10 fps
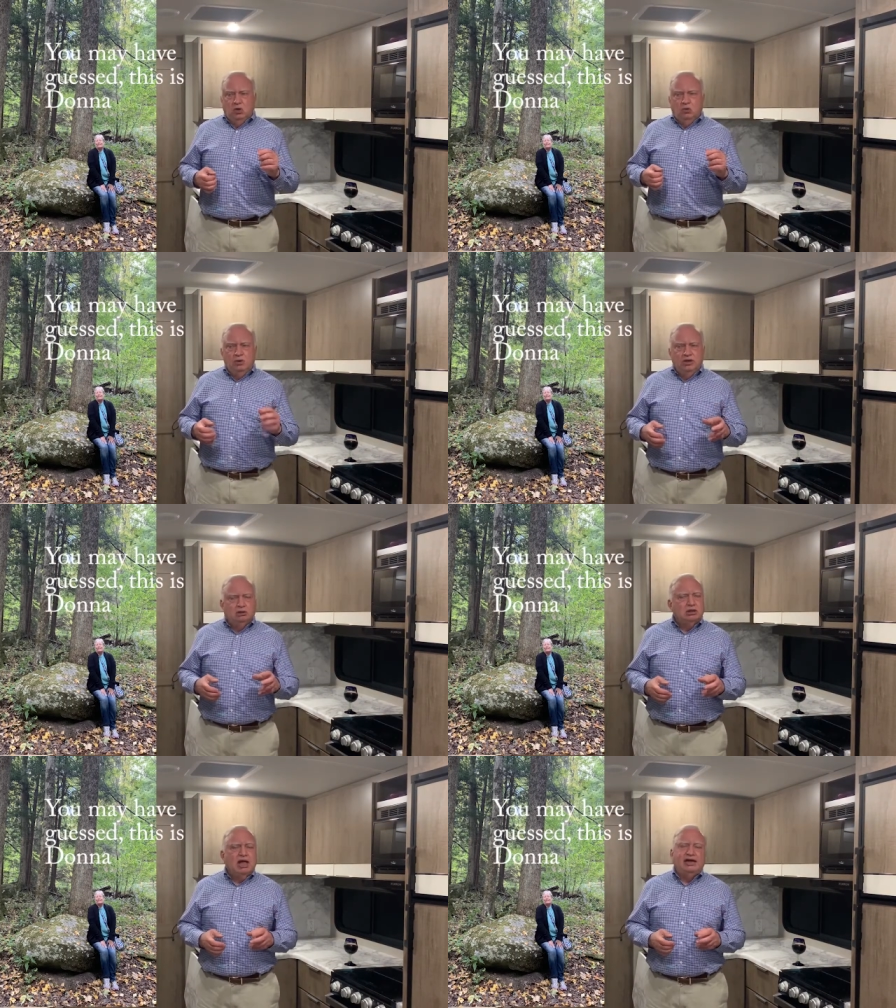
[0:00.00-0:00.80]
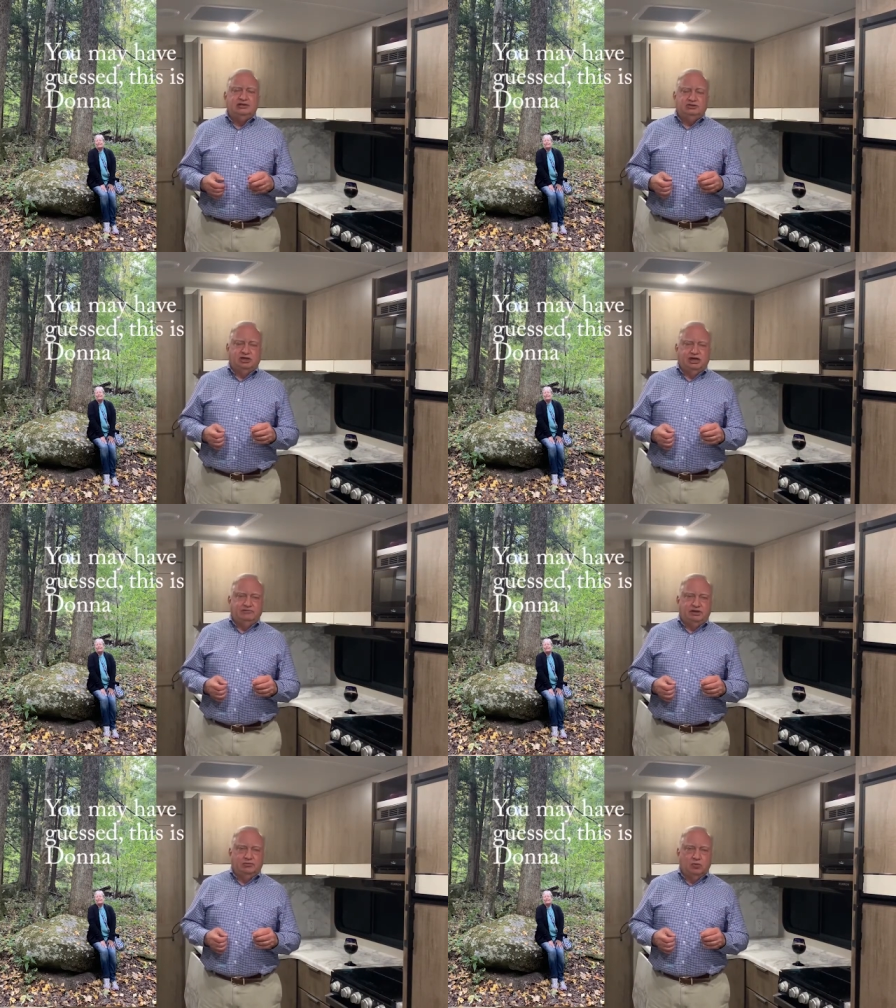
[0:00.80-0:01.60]
we don't like
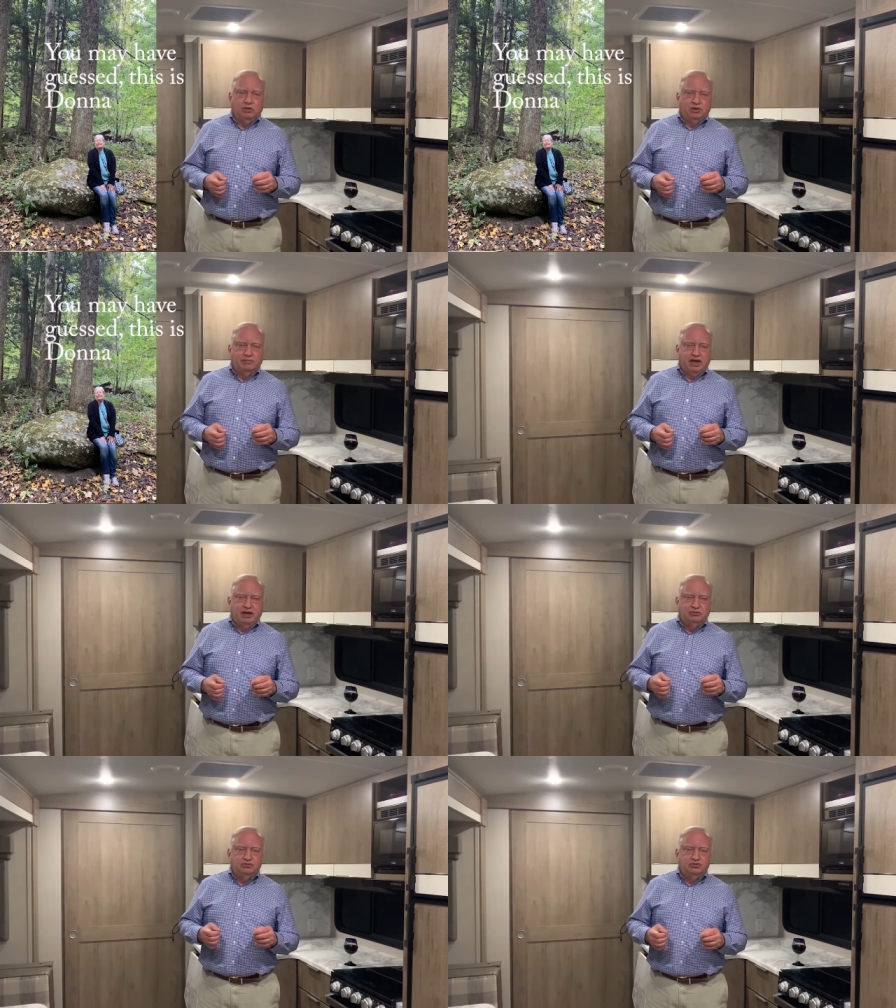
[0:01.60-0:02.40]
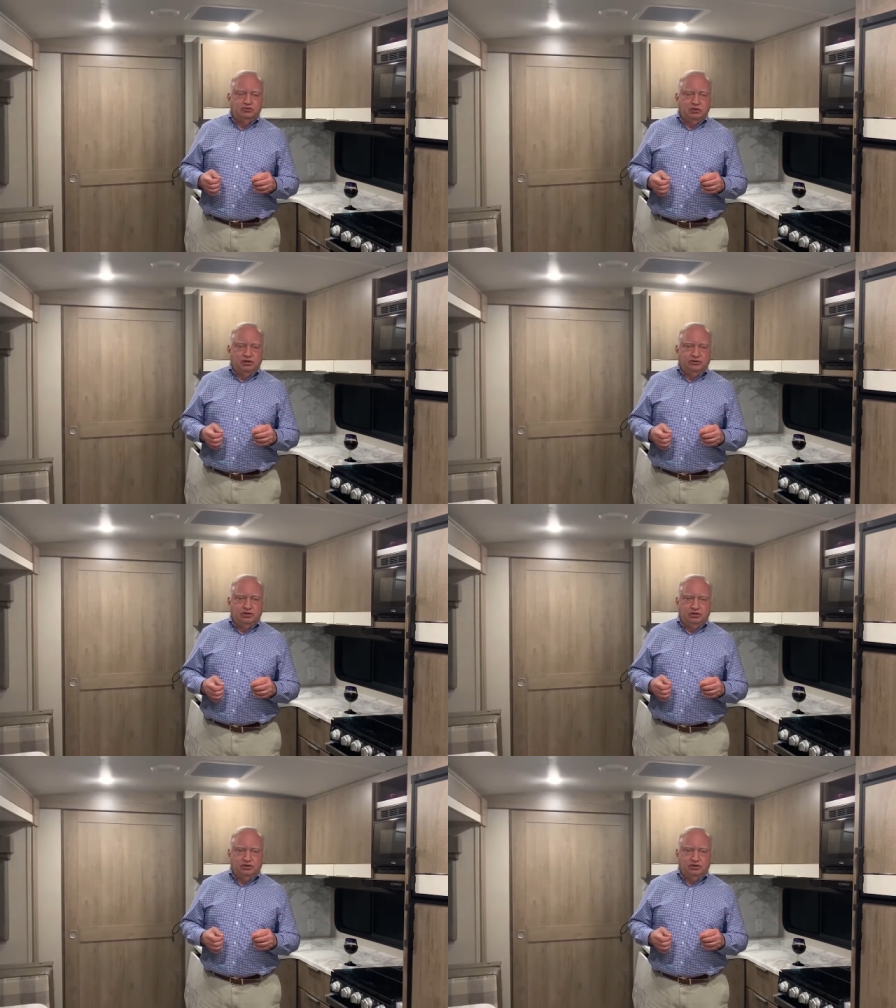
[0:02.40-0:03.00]
traveling more than about 200 to